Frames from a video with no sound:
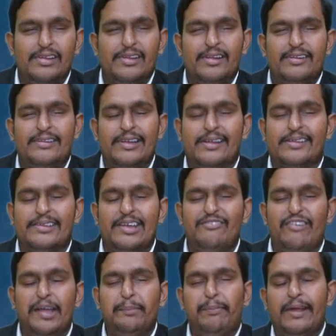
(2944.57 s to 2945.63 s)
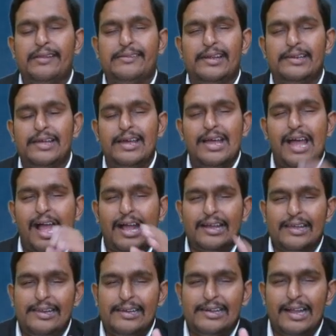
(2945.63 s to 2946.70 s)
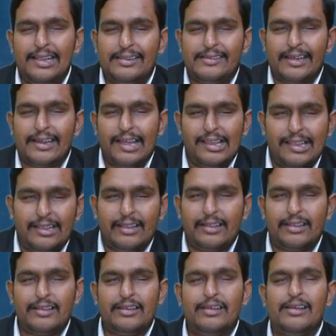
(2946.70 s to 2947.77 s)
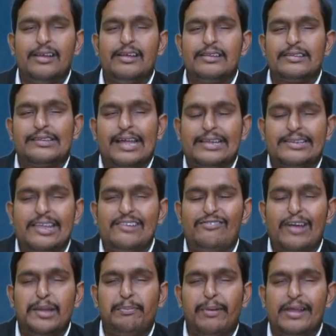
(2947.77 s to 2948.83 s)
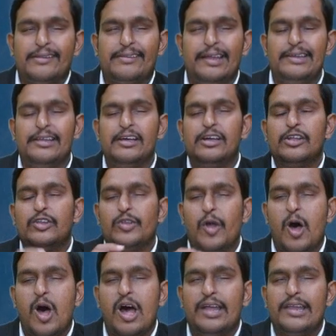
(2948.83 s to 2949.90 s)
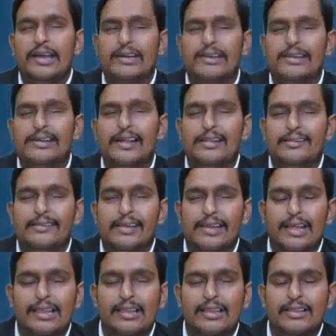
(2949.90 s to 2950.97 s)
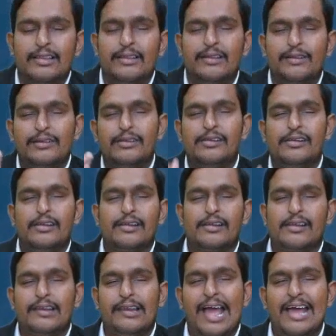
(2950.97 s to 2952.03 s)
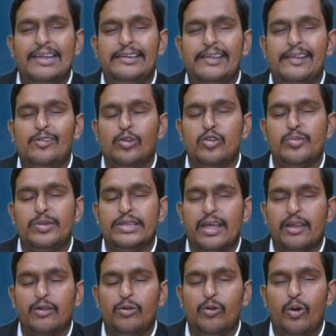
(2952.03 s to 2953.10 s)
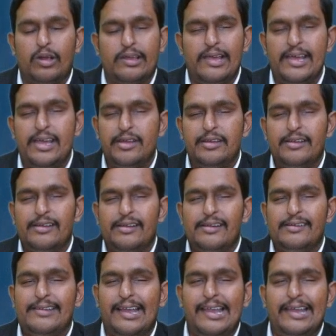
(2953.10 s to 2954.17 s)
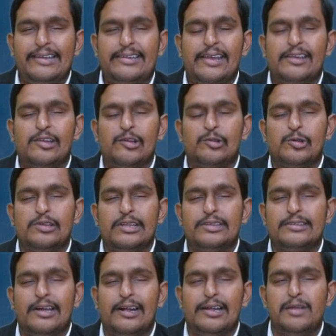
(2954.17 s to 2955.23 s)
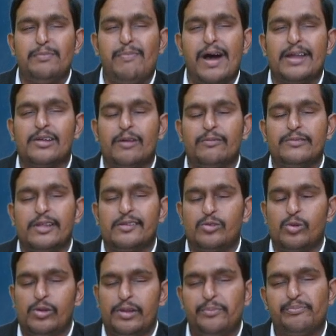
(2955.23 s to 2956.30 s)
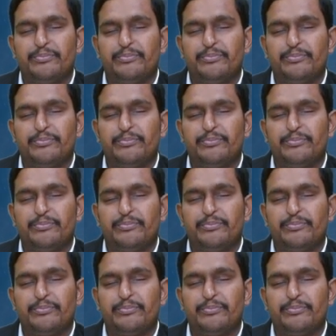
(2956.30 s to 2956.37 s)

65% agricultural, 35% non-agricultural. Clarity should be there. Okay. Shall I take you to the third part of the story?